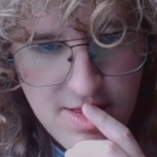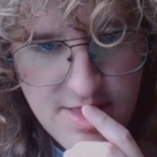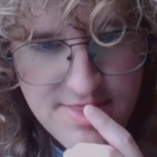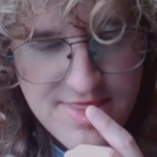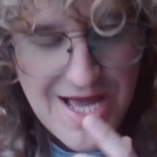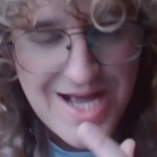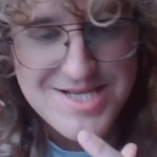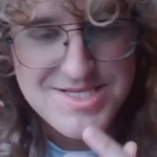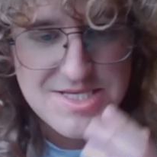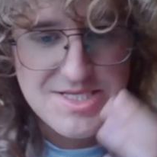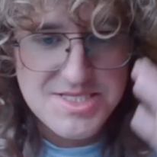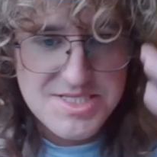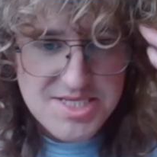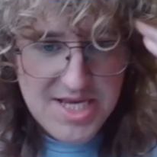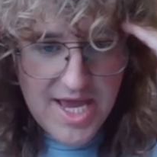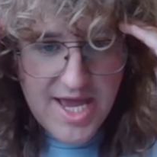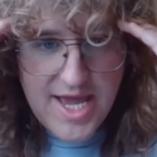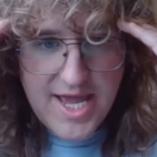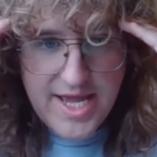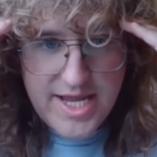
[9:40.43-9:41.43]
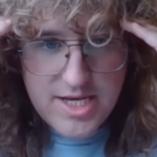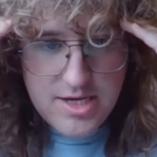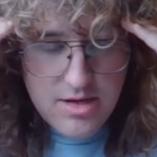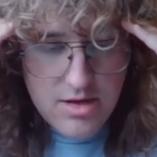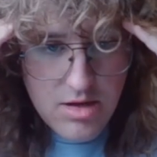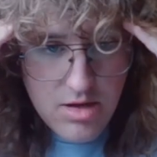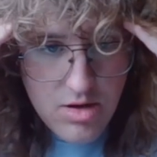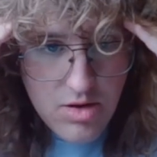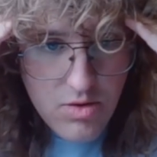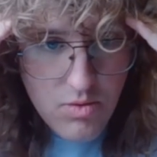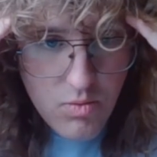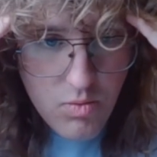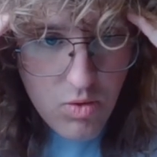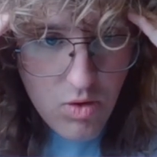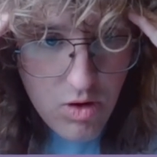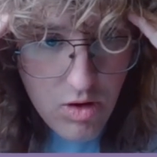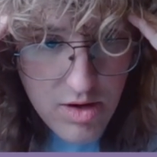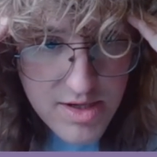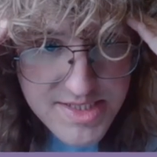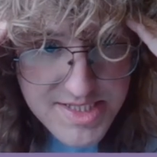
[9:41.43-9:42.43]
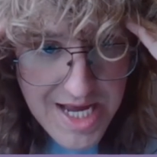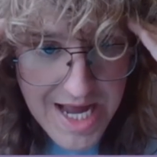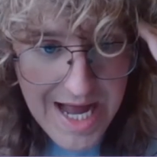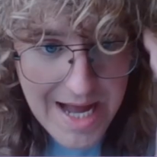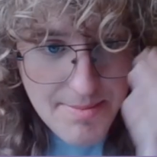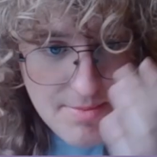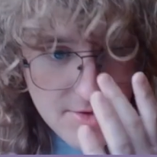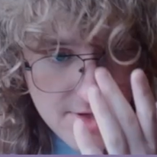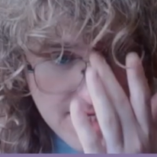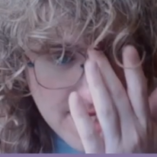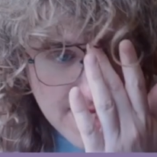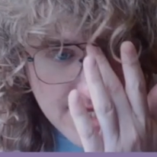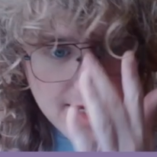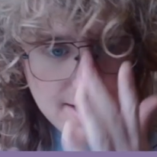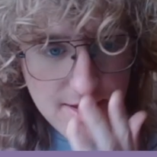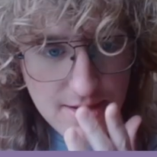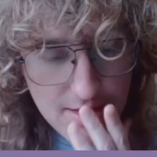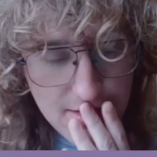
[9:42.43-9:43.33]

That's insane. What is happening?